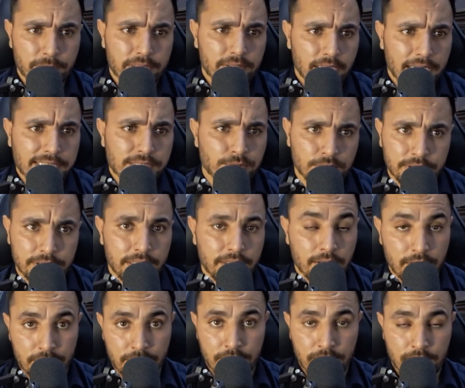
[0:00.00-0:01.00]
but actually they
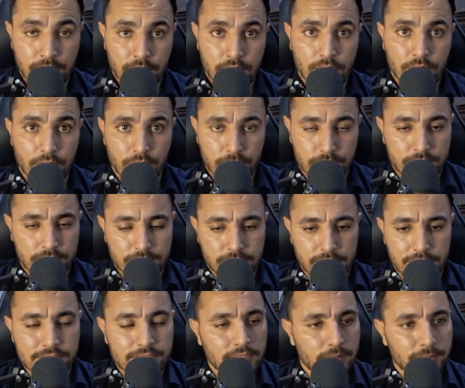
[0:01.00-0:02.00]
are not
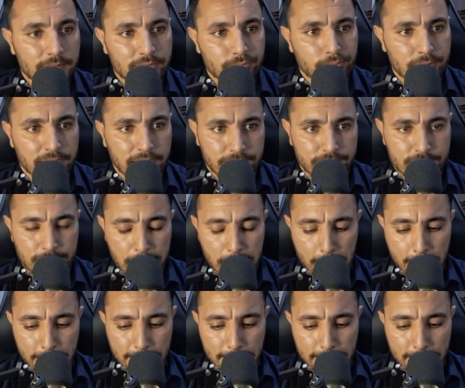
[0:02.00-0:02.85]
the Islamic beliefs.